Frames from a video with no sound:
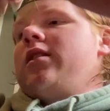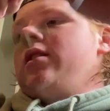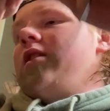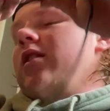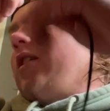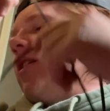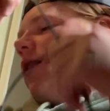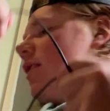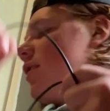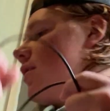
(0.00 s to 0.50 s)

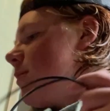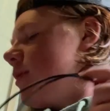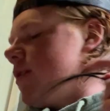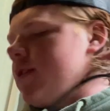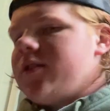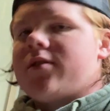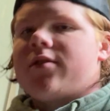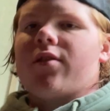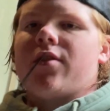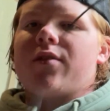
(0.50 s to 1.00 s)
All right, let me
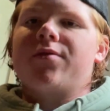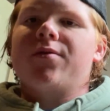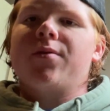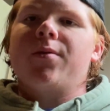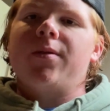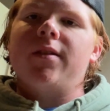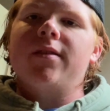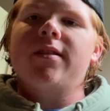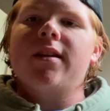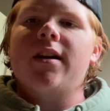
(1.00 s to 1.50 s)
just start
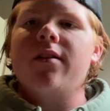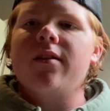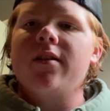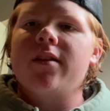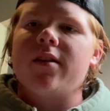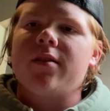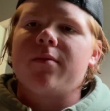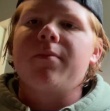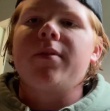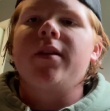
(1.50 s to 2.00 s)
sorting this out and
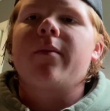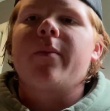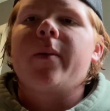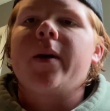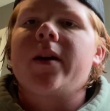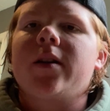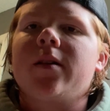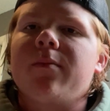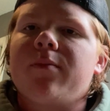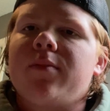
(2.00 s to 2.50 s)
I'll pick
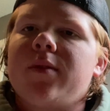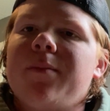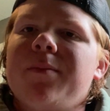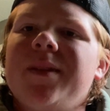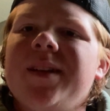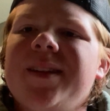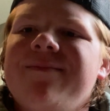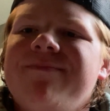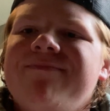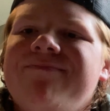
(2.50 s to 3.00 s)
back up when I'm
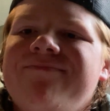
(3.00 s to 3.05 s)
done.